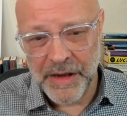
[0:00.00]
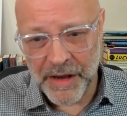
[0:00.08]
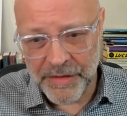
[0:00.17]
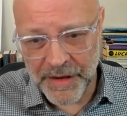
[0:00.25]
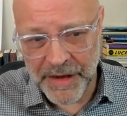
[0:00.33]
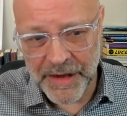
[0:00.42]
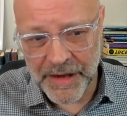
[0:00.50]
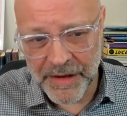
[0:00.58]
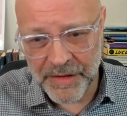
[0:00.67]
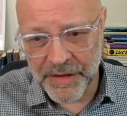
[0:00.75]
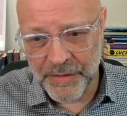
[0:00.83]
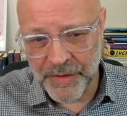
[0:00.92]
I think
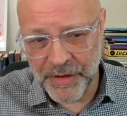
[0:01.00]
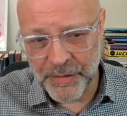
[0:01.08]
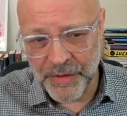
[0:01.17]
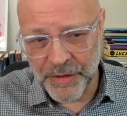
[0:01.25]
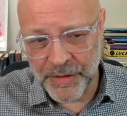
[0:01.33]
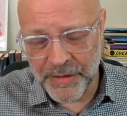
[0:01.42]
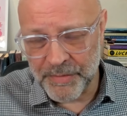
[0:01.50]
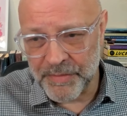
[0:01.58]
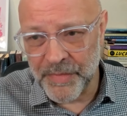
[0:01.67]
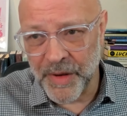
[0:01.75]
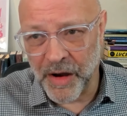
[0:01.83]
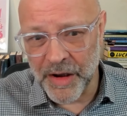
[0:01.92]
it, the, the, the,
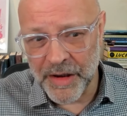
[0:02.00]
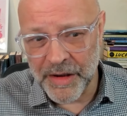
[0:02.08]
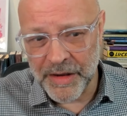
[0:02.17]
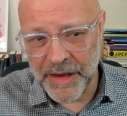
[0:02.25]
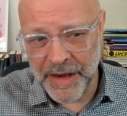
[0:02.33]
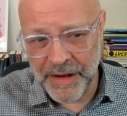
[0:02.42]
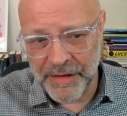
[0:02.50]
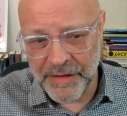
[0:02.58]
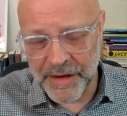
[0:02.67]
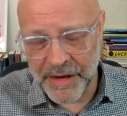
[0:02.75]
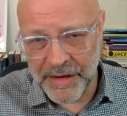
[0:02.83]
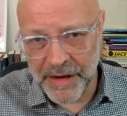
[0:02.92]
I,
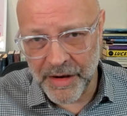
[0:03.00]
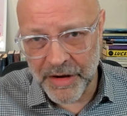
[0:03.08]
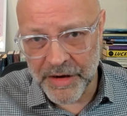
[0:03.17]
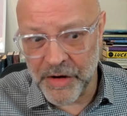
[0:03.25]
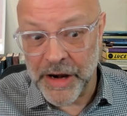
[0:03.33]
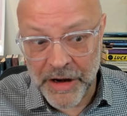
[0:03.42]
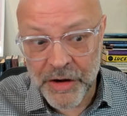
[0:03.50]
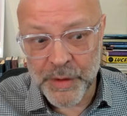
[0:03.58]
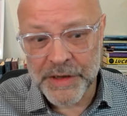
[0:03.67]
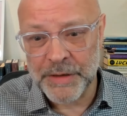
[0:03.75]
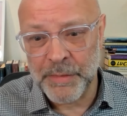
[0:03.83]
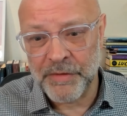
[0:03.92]
the idea in
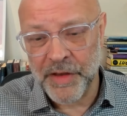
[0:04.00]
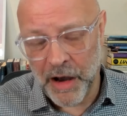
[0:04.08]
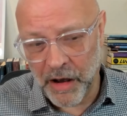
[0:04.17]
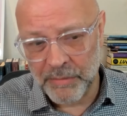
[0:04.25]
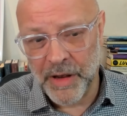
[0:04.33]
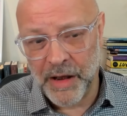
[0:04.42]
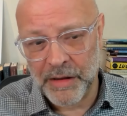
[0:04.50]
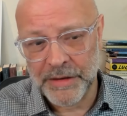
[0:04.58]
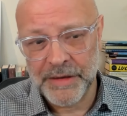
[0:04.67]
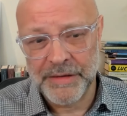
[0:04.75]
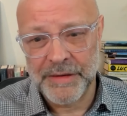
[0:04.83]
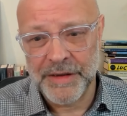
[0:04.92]
Hinduism of the
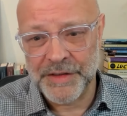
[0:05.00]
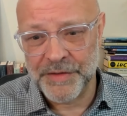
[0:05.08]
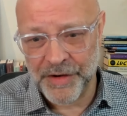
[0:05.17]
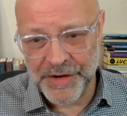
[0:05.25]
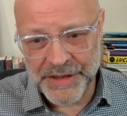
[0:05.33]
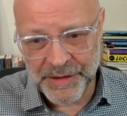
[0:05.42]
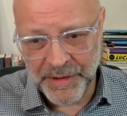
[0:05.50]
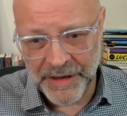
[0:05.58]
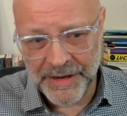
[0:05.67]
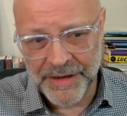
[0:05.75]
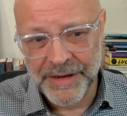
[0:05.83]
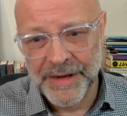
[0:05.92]
Atman is very
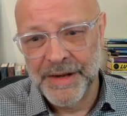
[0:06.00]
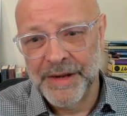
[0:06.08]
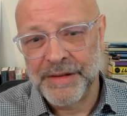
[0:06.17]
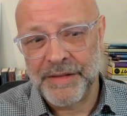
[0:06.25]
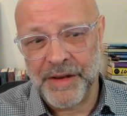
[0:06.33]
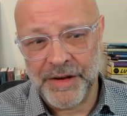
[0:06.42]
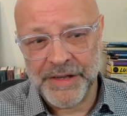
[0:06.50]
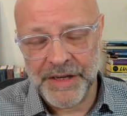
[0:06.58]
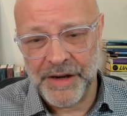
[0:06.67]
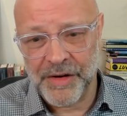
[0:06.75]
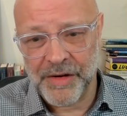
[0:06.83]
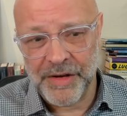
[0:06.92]
similar. The
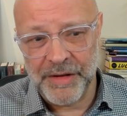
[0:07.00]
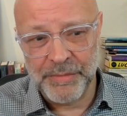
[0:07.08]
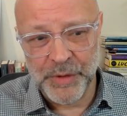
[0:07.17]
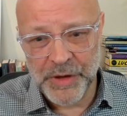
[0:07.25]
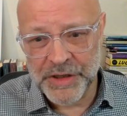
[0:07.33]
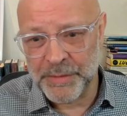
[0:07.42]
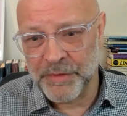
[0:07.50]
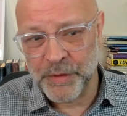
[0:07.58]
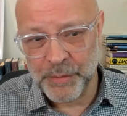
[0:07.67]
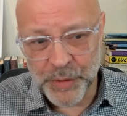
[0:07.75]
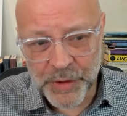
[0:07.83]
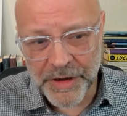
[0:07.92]
idea in Buddhism of
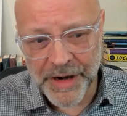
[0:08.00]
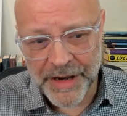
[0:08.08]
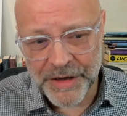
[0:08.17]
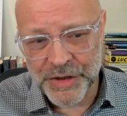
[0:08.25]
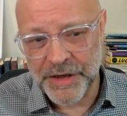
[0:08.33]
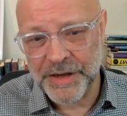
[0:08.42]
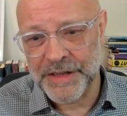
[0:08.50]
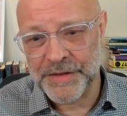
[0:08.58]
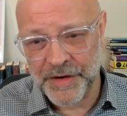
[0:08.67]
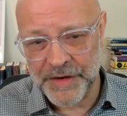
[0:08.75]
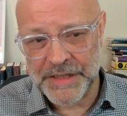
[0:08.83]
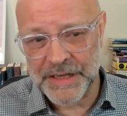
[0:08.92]
the Buddha nature is
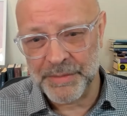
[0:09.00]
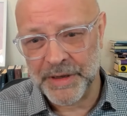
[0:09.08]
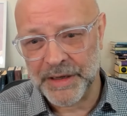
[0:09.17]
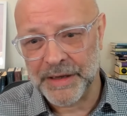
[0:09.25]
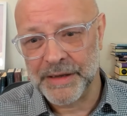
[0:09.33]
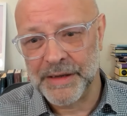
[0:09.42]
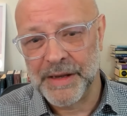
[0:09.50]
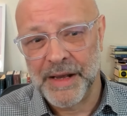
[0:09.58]
very similar.